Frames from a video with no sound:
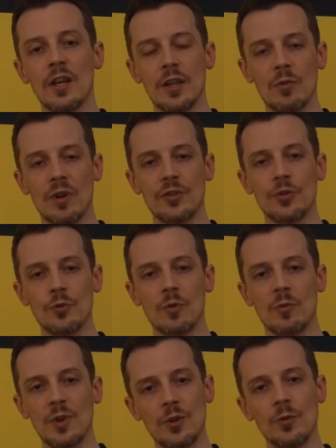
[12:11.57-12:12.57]
you want to
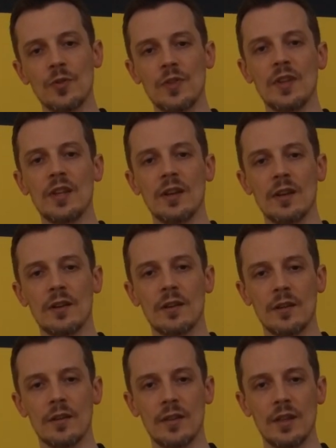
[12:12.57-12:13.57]
reduce
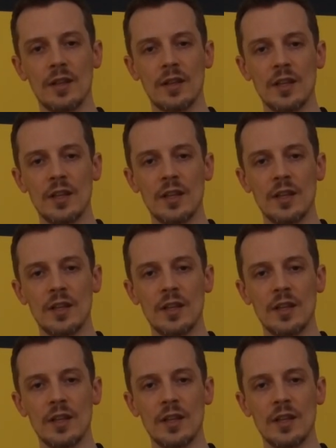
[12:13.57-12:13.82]
the